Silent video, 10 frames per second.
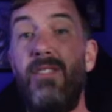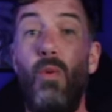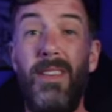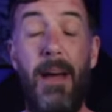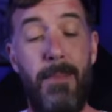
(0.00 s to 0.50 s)
so
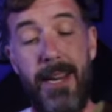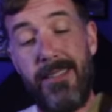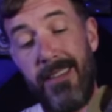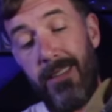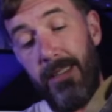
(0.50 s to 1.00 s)
what that
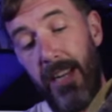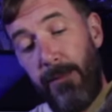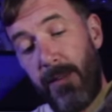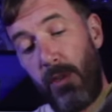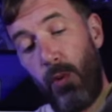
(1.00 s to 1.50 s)
means is the
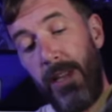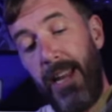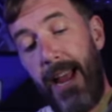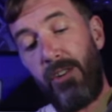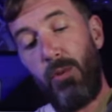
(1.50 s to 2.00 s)
difference between the
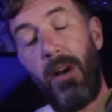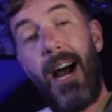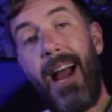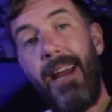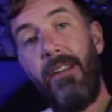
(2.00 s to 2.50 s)
actual
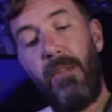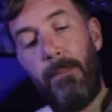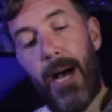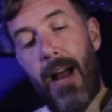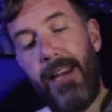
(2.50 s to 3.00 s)
height of the
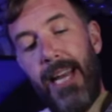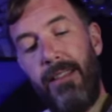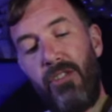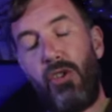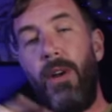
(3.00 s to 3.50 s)
body and
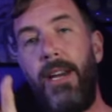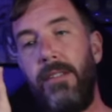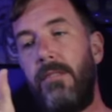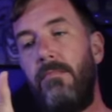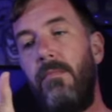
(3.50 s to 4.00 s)
the
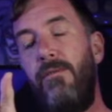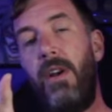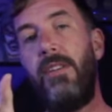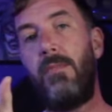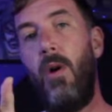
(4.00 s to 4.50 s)
strings,
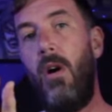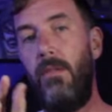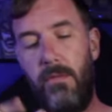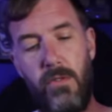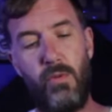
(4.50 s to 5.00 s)
very
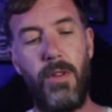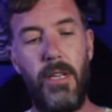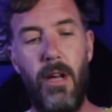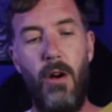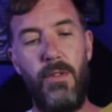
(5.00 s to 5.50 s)
small. It's really
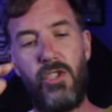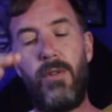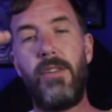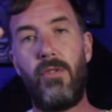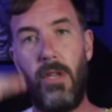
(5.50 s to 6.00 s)
low. The
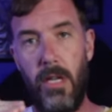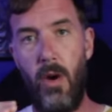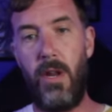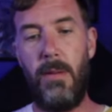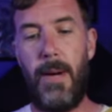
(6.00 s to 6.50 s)
strings are
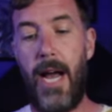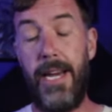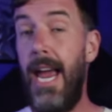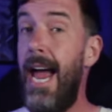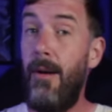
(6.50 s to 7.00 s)
low to the body.